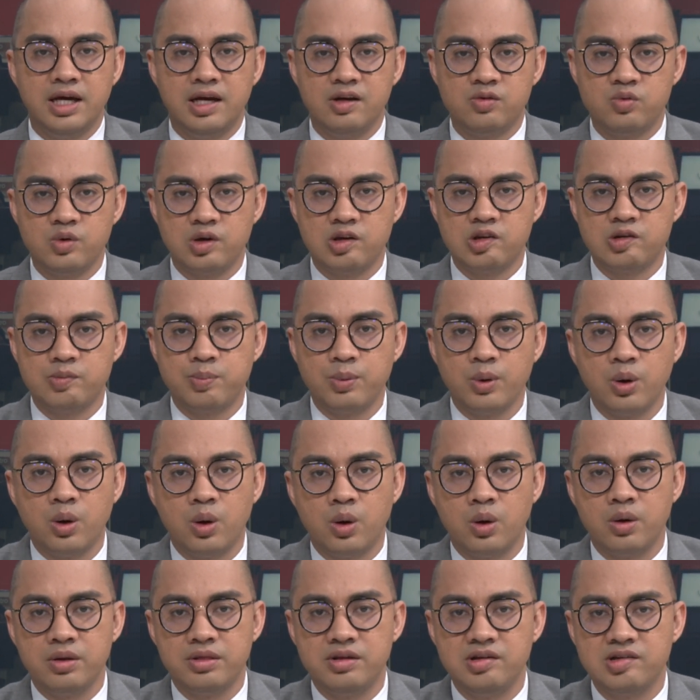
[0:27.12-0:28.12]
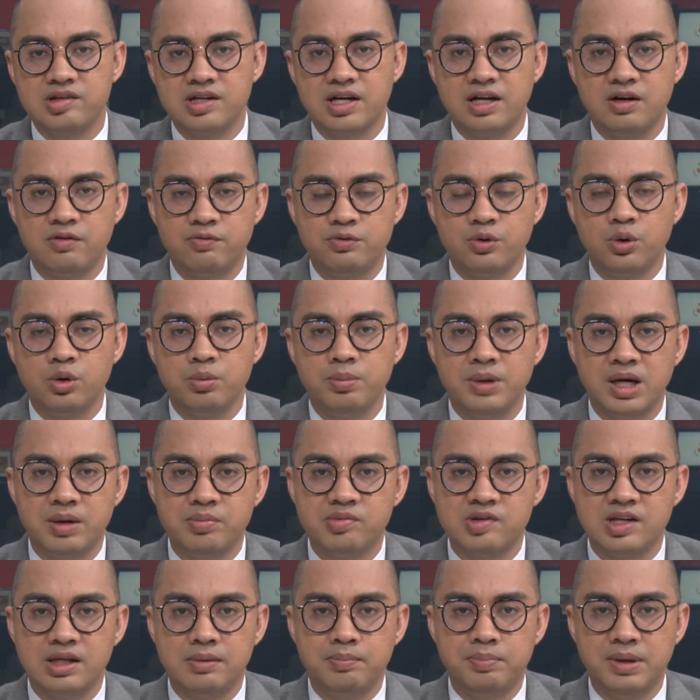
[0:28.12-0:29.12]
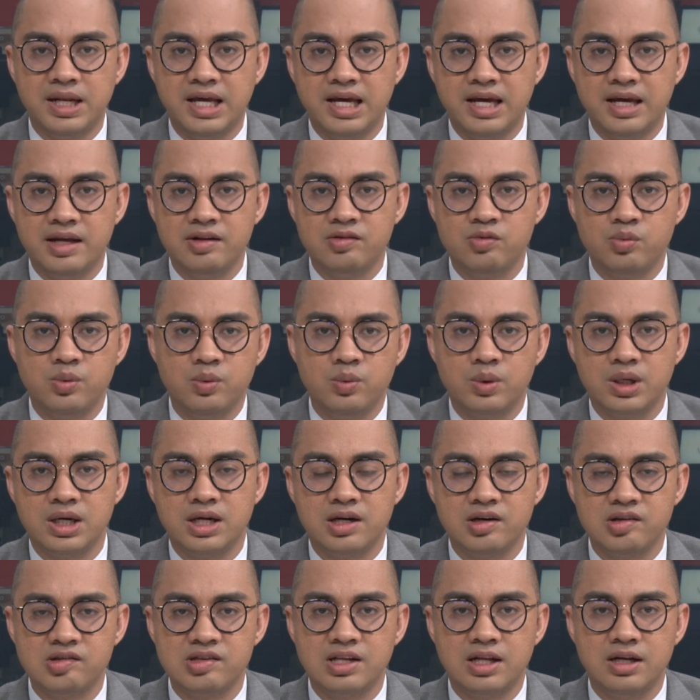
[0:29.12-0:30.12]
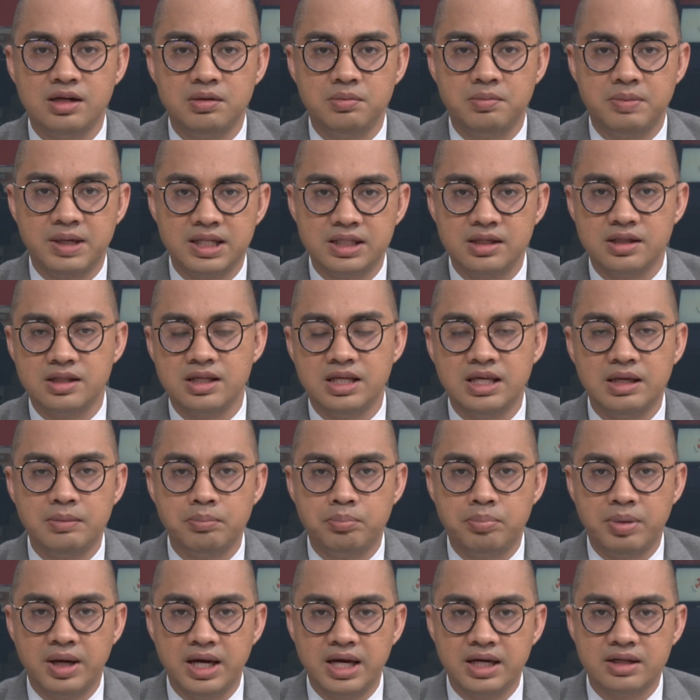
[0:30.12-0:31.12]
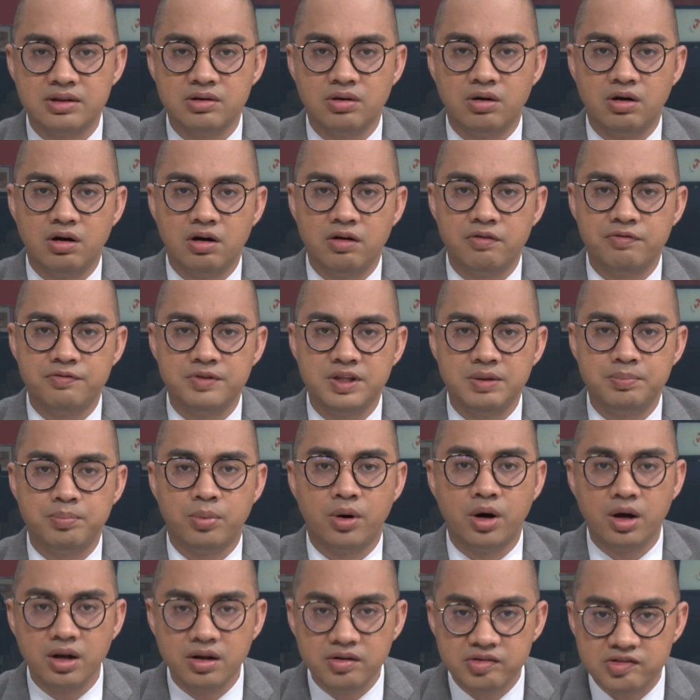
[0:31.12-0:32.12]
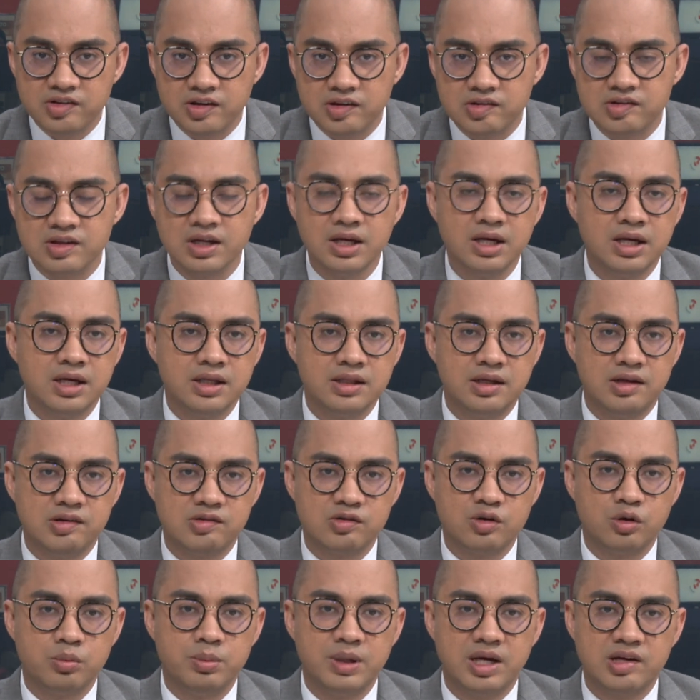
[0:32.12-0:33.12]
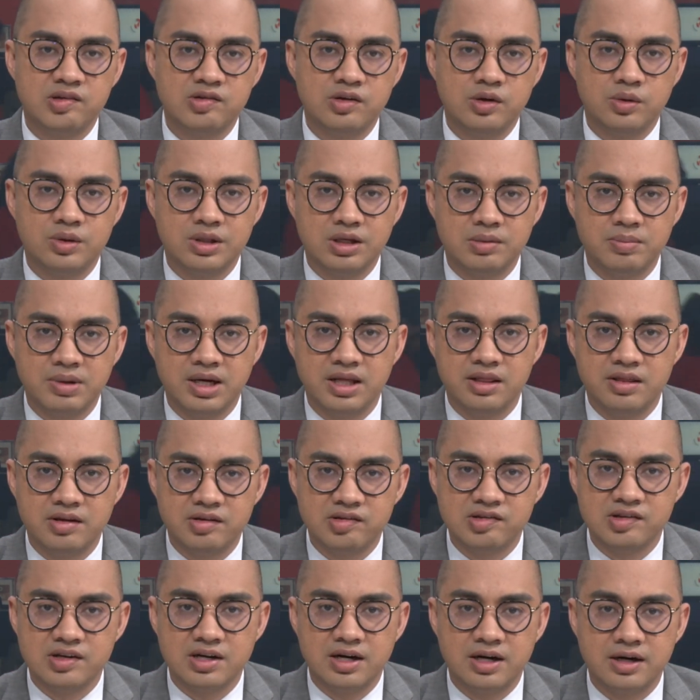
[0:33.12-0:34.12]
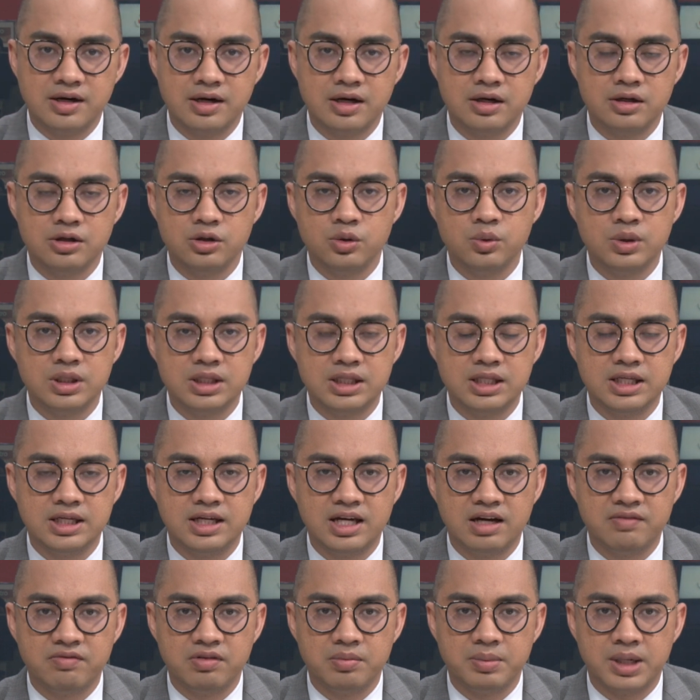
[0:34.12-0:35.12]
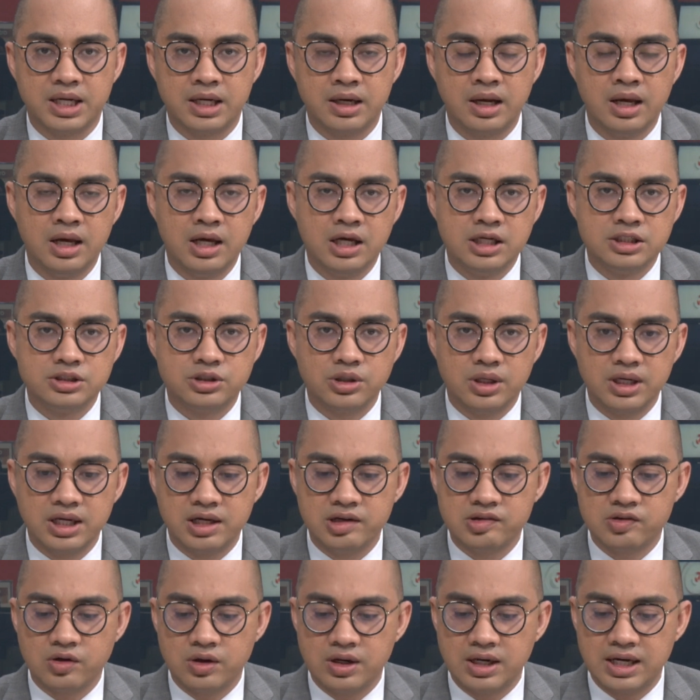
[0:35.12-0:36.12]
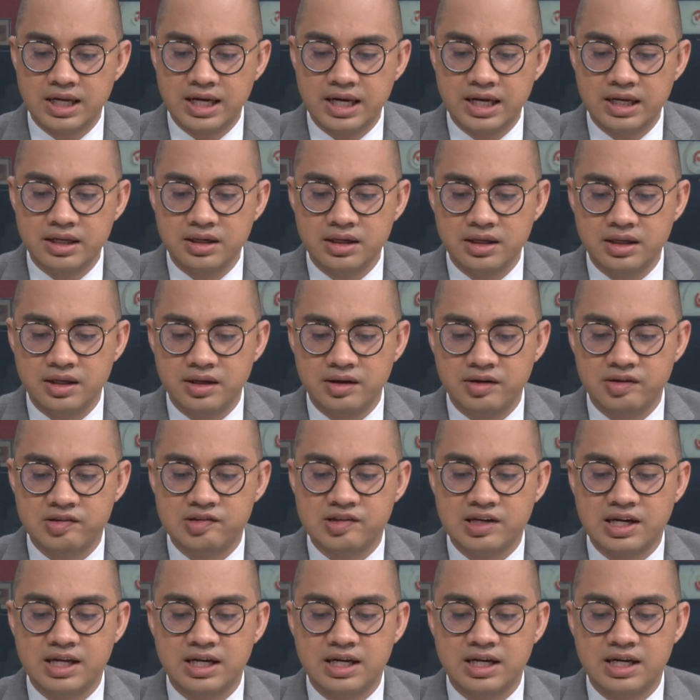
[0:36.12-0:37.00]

As we explore these kind of roadmaps and plans, we want to understand a little better the impact of the policies that is going to be executed by this current unity government. Joining us online is